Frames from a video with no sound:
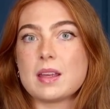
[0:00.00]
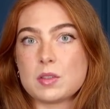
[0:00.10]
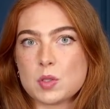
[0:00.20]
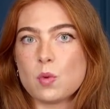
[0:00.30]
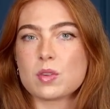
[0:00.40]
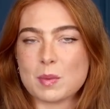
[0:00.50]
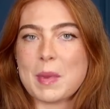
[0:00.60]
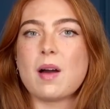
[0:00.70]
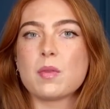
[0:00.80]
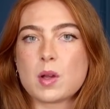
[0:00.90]
It talks
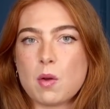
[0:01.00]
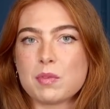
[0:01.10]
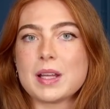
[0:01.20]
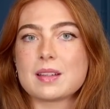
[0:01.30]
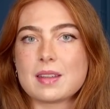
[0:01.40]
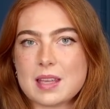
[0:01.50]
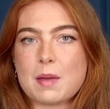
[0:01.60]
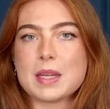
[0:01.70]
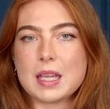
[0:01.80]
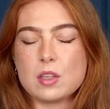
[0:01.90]
about the conflict that's
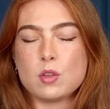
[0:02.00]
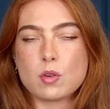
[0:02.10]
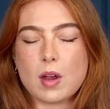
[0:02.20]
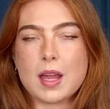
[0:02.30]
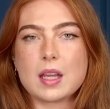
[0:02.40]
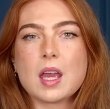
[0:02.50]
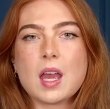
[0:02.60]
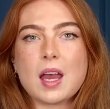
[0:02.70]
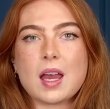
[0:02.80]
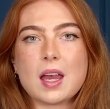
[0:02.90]
happening in Ukraine.
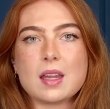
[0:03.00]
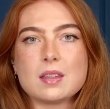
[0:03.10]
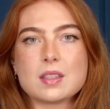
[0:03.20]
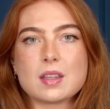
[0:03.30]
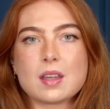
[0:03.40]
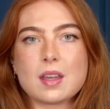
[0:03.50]
And